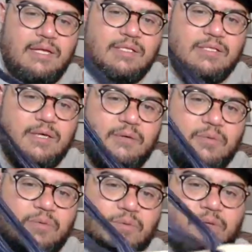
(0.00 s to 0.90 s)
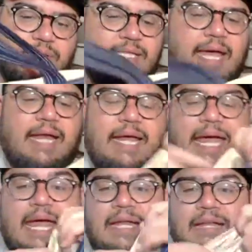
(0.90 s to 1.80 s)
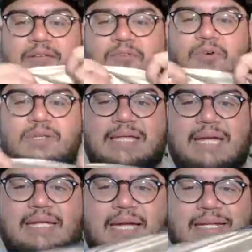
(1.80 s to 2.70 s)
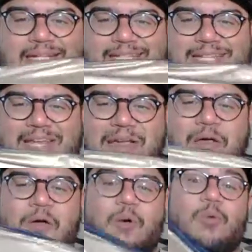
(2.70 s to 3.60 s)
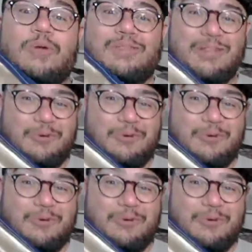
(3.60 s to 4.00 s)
So there's that. And of course I lined it with the